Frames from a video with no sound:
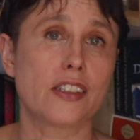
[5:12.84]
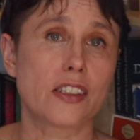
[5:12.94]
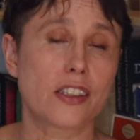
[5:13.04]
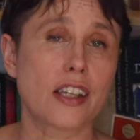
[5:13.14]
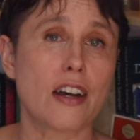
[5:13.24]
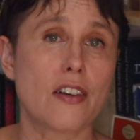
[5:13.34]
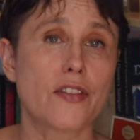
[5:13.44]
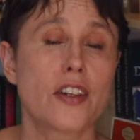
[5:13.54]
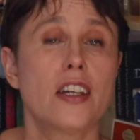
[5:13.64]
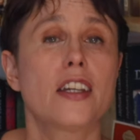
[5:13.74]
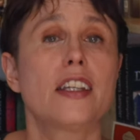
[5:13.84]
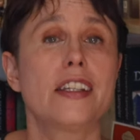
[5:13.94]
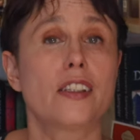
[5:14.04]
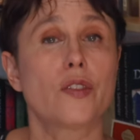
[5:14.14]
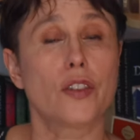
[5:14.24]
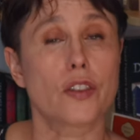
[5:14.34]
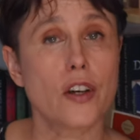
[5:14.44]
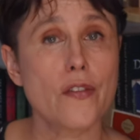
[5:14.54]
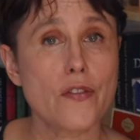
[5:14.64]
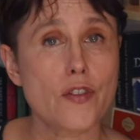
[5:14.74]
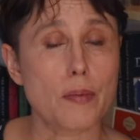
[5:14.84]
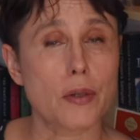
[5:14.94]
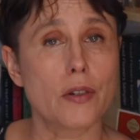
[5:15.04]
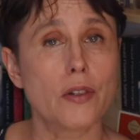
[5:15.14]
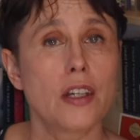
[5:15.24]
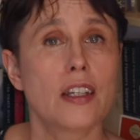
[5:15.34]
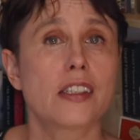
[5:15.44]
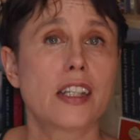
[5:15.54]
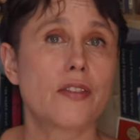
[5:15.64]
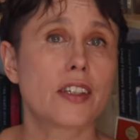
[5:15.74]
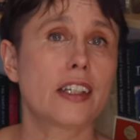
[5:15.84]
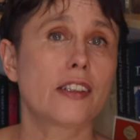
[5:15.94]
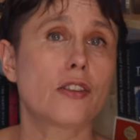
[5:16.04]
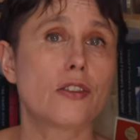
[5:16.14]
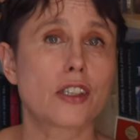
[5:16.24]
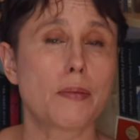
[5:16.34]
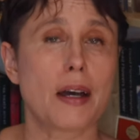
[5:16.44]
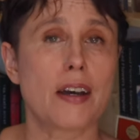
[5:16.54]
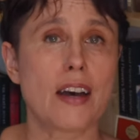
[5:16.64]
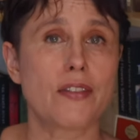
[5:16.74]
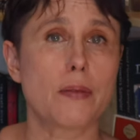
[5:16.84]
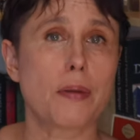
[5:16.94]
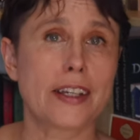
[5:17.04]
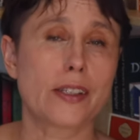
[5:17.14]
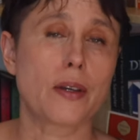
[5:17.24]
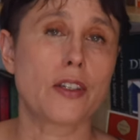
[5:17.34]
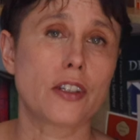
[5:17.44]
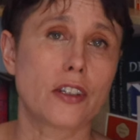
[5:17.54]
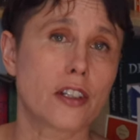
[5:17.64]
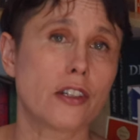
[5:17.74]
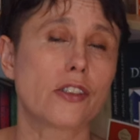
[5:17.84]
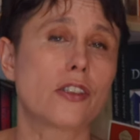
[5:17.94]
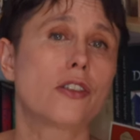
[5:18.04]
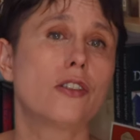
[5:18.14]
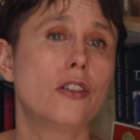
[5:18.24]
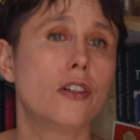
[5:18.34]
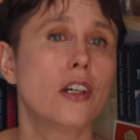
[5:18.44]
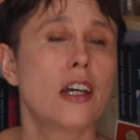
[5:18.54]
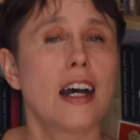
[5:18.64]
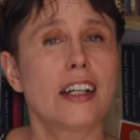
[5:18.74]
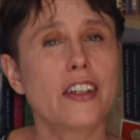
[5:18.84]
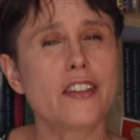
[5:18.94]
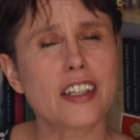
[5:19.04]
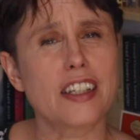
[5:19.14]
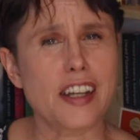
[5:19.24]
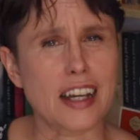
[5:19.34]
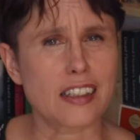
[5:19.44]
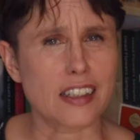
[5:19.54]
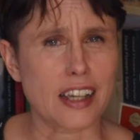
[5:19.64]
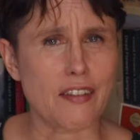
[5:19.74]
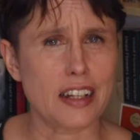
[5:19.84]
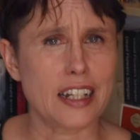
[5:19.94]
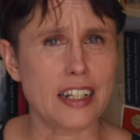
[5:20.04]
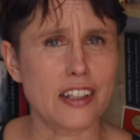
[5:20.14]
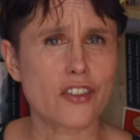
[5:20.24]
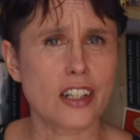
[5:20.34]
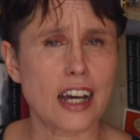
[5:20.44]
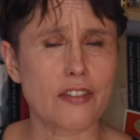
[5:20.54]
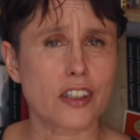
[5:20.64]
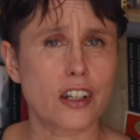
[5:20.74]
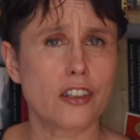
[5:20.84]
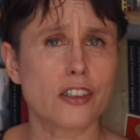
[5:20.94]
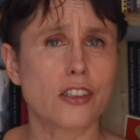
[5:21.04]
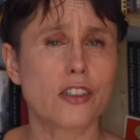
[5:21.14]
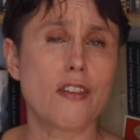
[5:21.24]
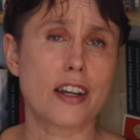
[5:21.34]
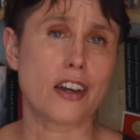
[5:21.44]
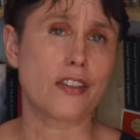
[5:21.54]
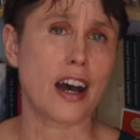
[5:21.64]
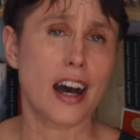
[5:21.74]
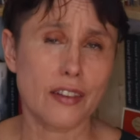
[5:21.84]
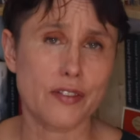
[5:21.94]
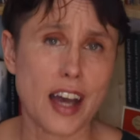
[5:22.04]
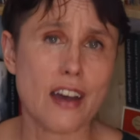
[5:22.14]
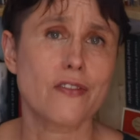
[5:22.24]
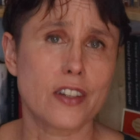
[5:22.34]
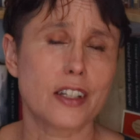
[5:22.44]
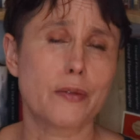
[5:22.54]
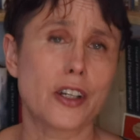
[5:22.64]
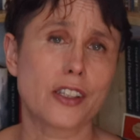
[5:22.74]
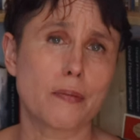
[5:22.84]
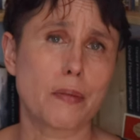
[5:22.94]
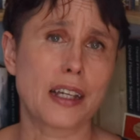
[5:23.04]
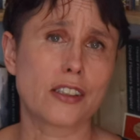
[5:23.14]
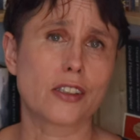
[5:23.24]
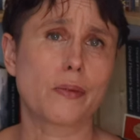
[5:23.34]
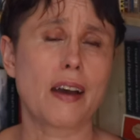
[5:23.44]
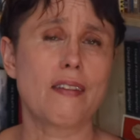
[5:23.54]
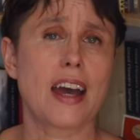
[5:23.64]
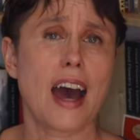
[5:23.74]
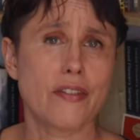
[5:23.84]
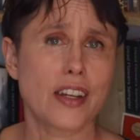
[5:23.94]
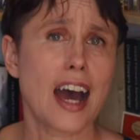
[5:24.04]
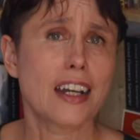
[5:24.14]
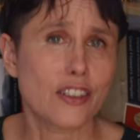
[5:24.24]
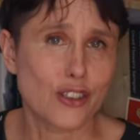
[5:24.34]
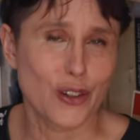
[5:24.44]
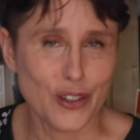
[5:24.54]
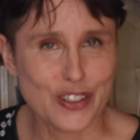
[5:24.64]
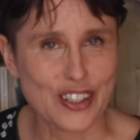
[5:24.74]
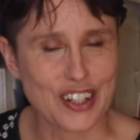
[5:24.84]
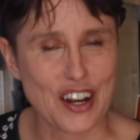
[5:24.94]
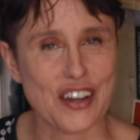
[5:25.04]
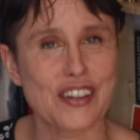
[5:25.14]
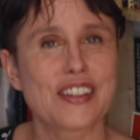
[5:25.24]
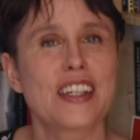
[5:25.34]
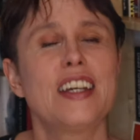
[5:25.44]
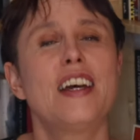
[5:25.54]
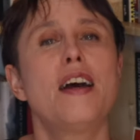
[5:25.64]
is yourself. You need to feel comfortable. Stephen King talks about having a place where you can close the door. I don't think you necessarily literally have to close the door. I know that I've definitely worked in places where I haven't had a door to close,